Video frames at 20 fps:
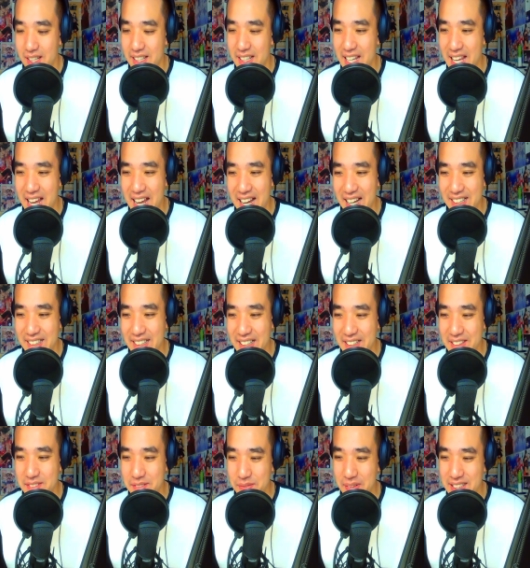Yeah,
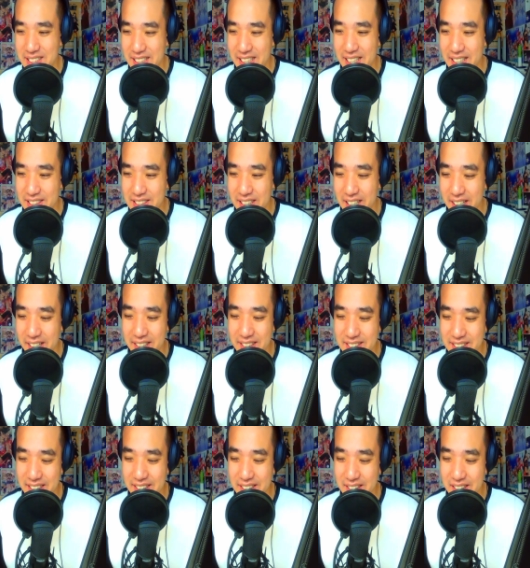they're basically
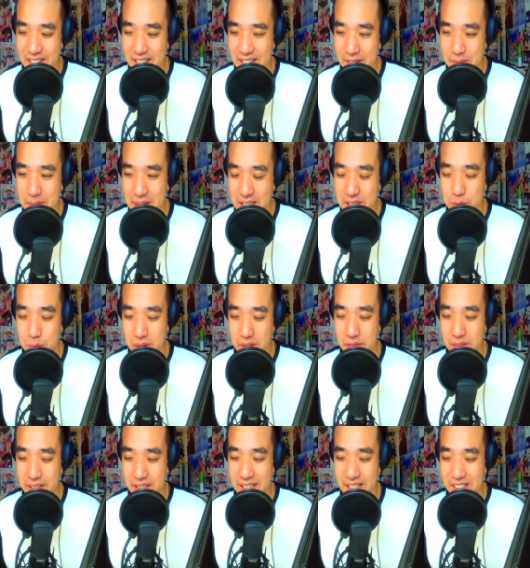targeting the best
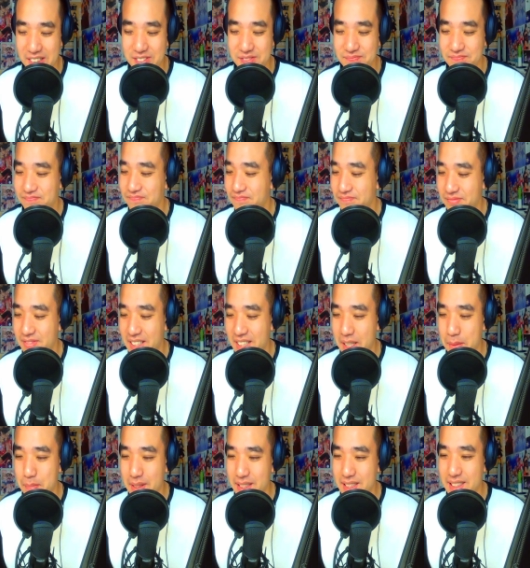one right now
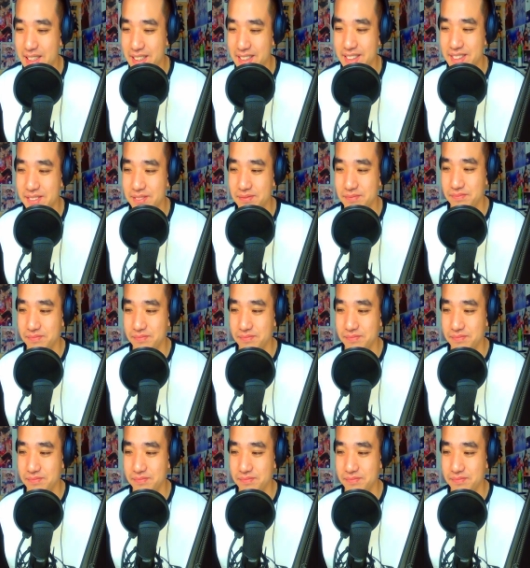in the business.